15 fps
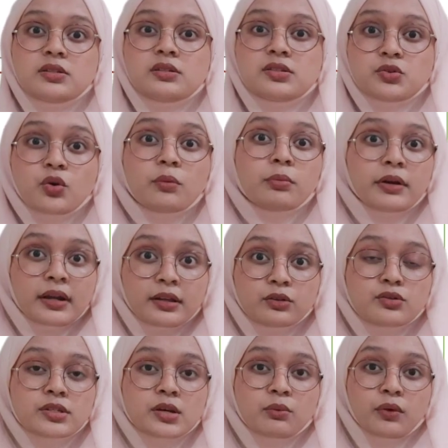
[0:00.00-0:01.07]

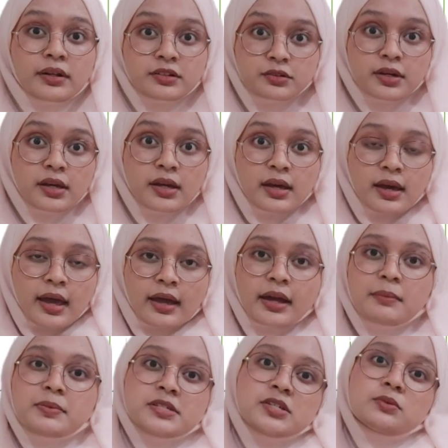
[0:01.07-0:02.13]
0.92713, and
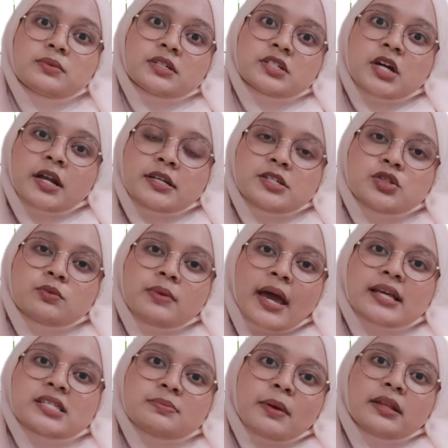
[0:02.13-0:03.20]
can presume the chart is to be
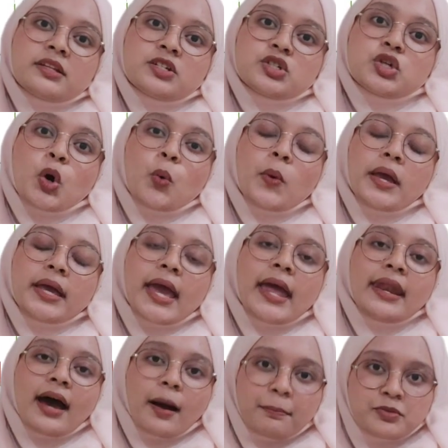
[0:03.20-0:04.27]
expected showing
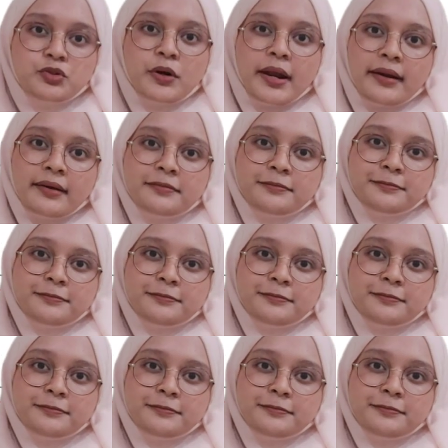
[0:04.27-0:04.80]
an uptrend.